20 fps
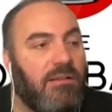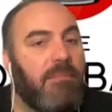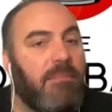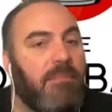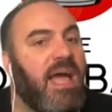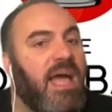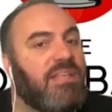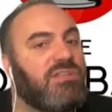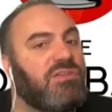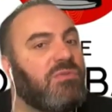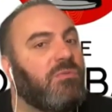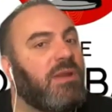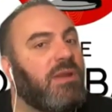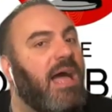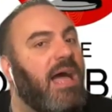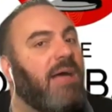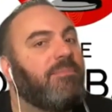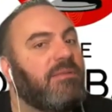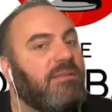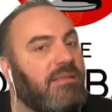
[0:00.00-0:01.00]
imagine what
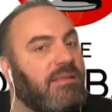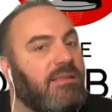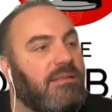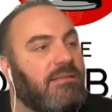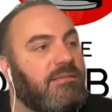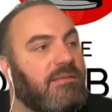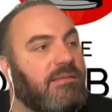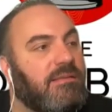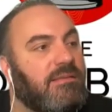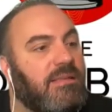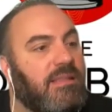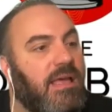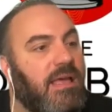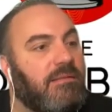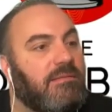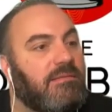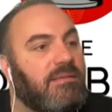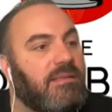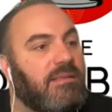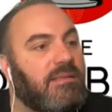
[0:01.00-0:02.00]
happened to
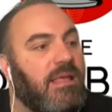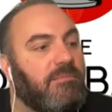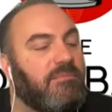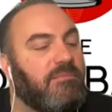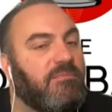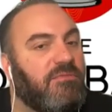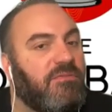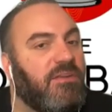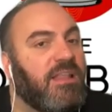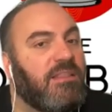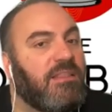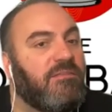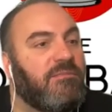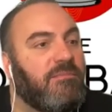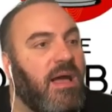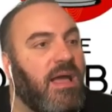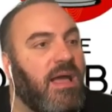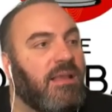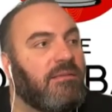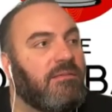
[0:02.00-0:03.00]
that friend of
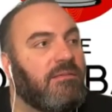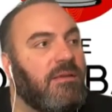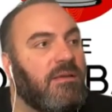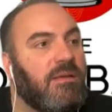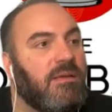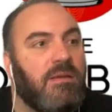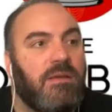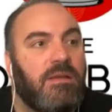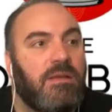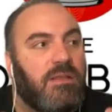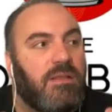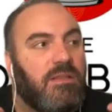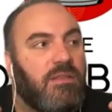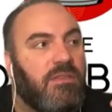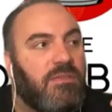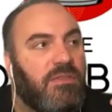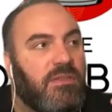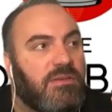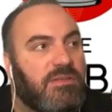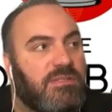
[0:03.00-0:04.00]
mine.
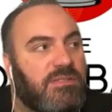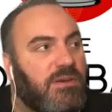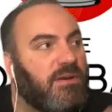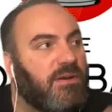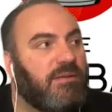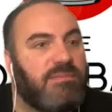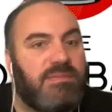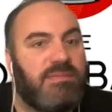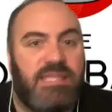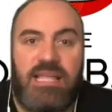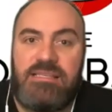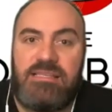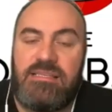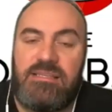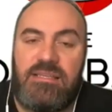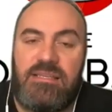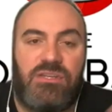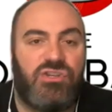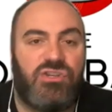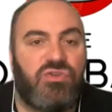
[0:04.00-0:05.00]
The
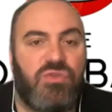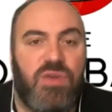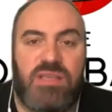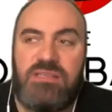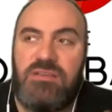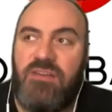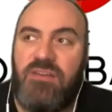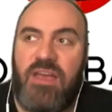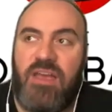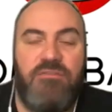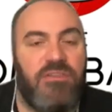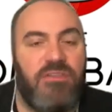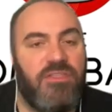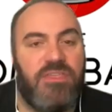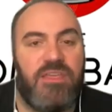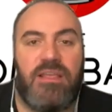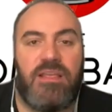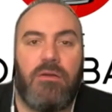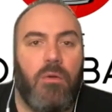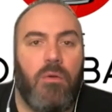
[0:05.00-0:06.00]
circumstances and the stress of
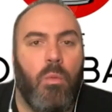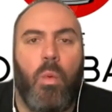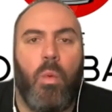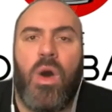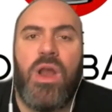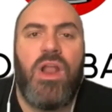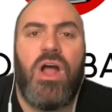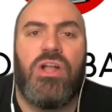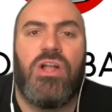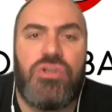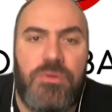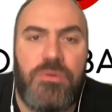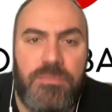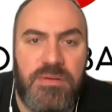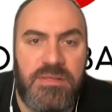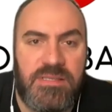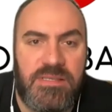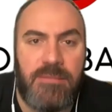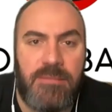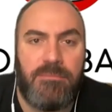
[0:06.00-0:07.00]
everything
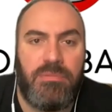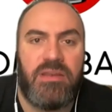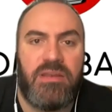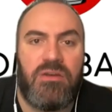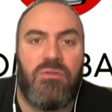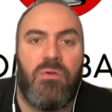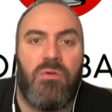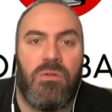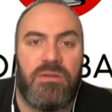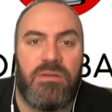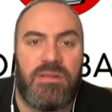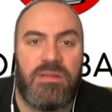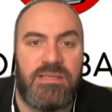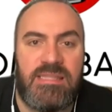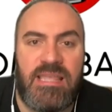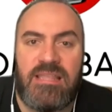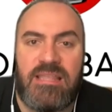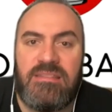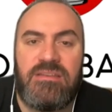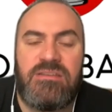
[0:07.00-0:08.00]
100% played a role in
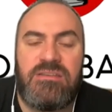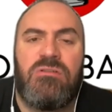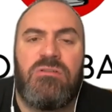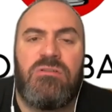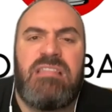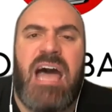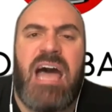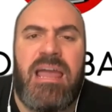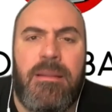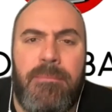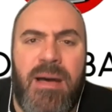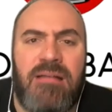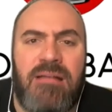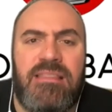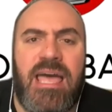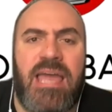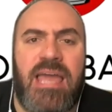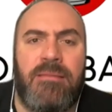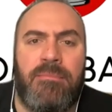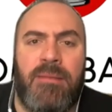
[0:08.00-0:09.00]
his death. There's no doubt about
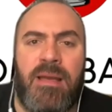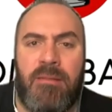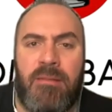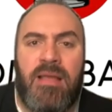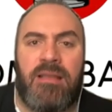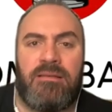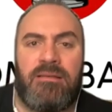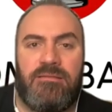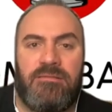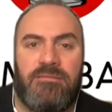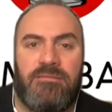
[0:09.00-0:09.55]
that in my mind.